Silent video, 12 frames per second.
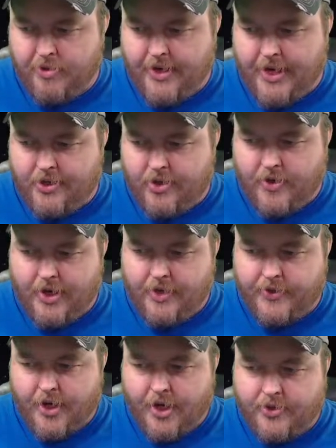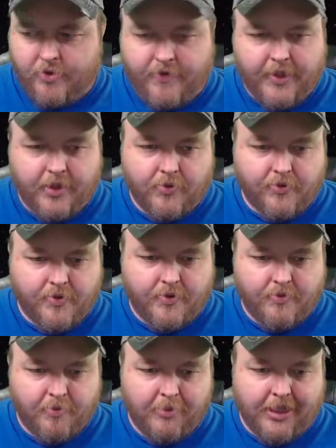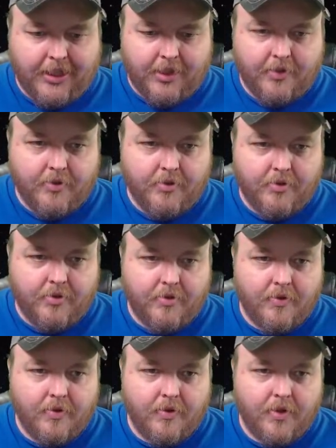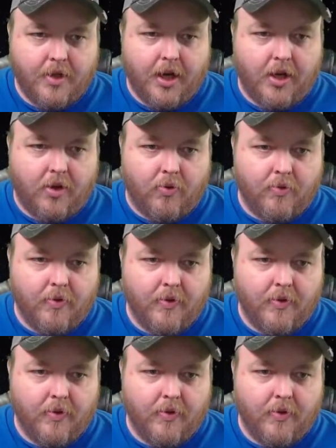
now you know how to dock two vehicles. Me? Uh-oh.